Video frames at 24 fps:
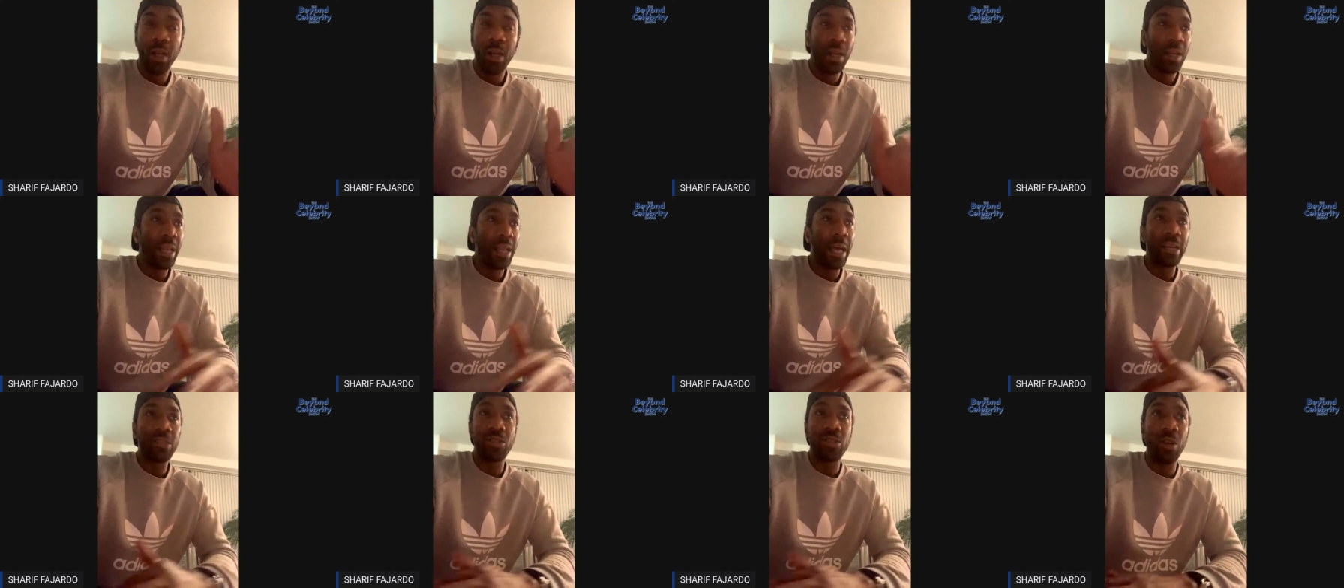
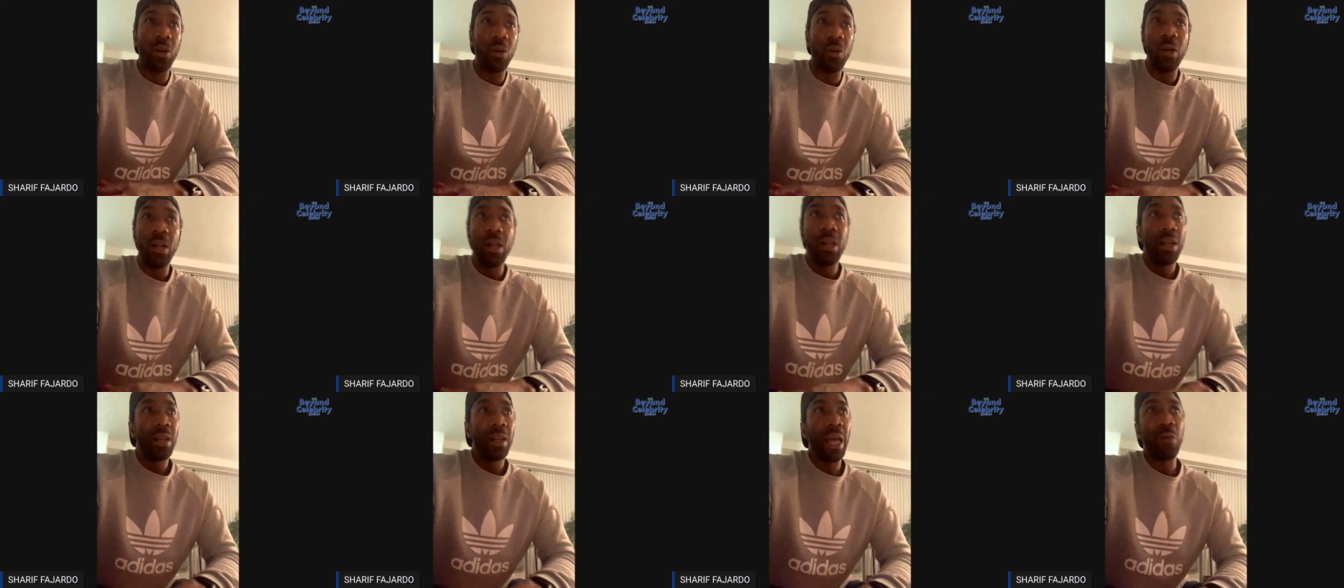Like, so,
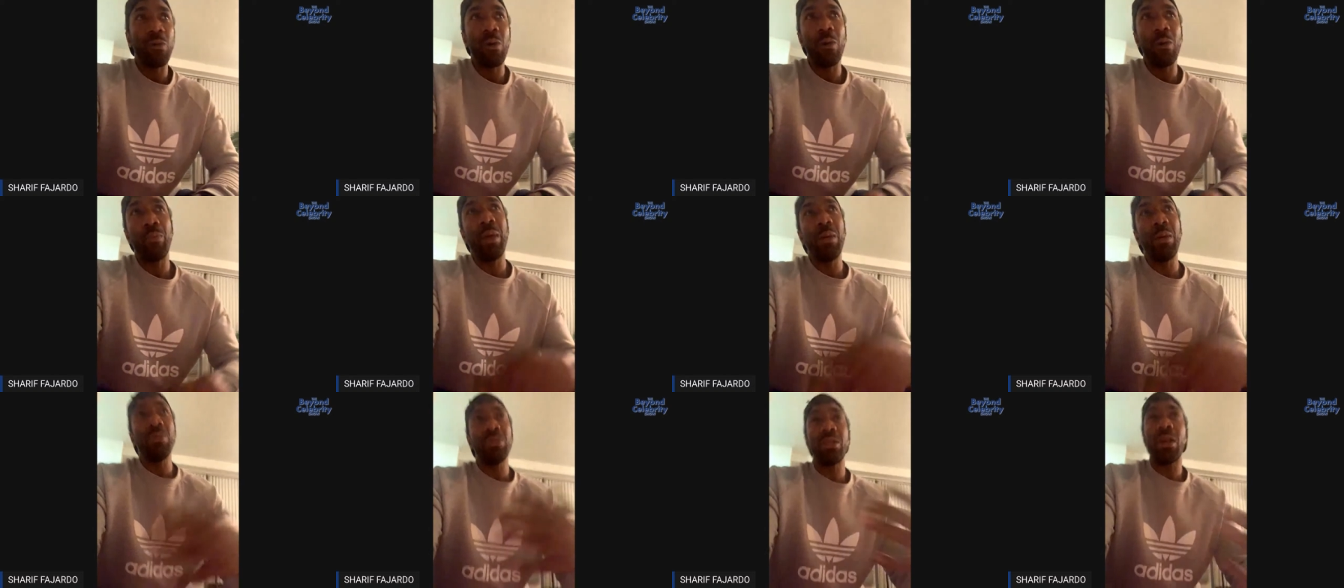like when
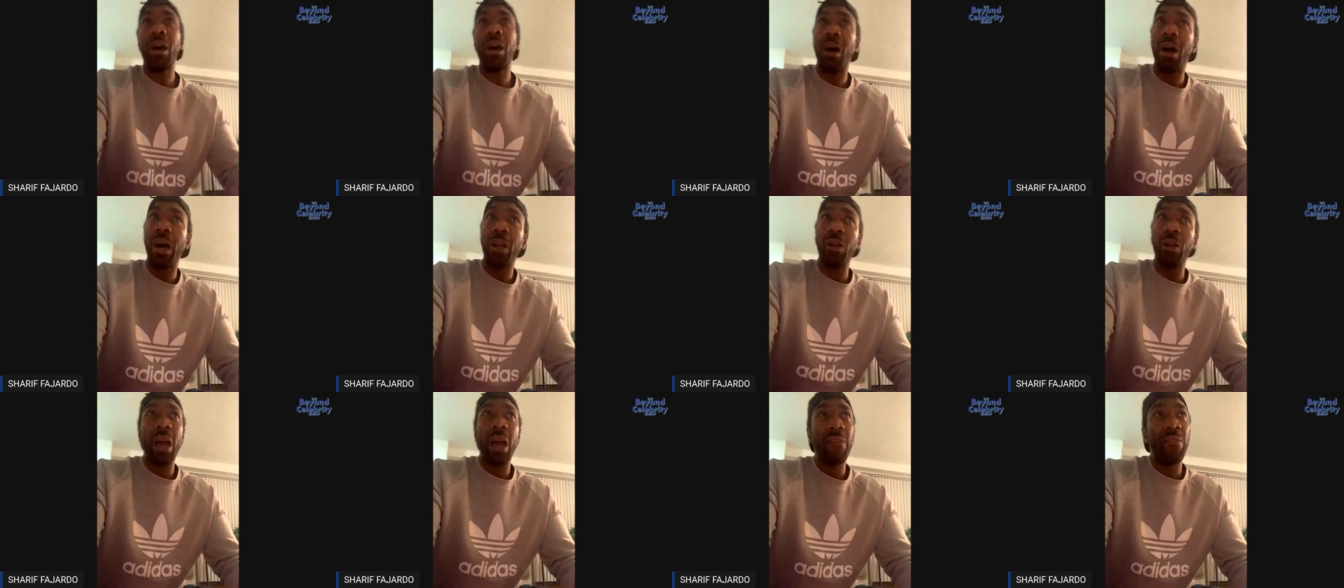people say, oh, I
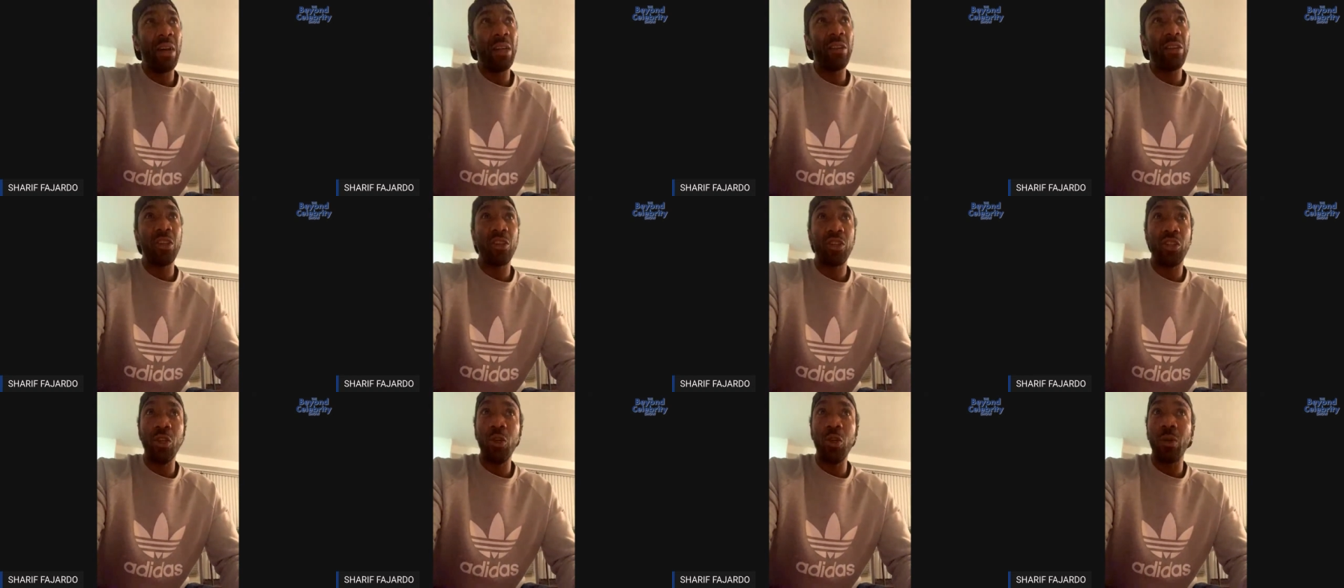don't have nothing
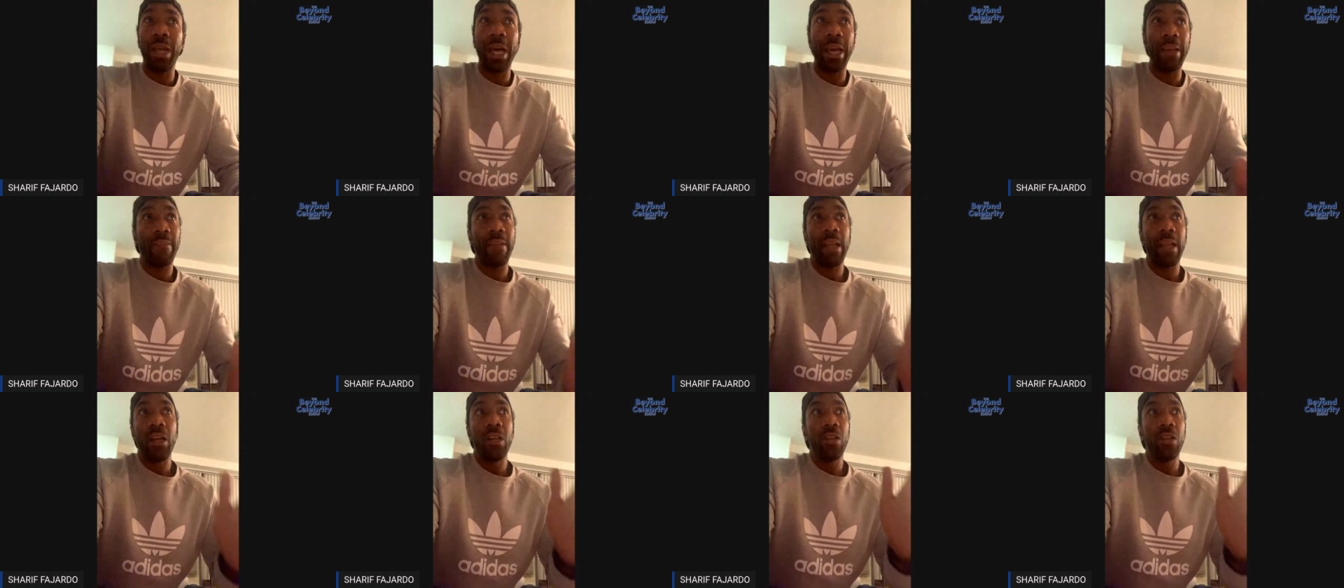to do, like,